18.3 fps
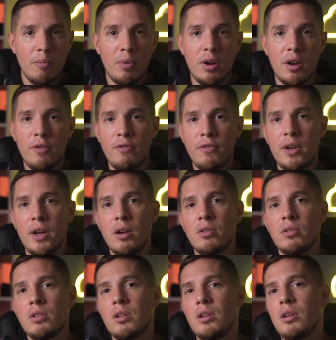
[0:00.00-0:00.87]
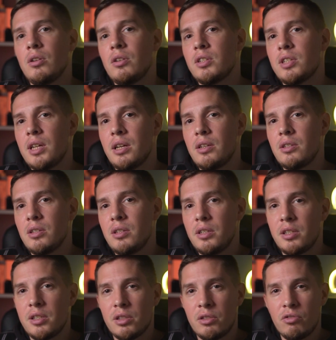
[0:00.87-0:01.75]
but I found Los
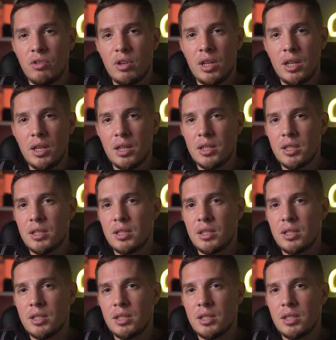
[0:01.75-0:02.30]
Angeles 3,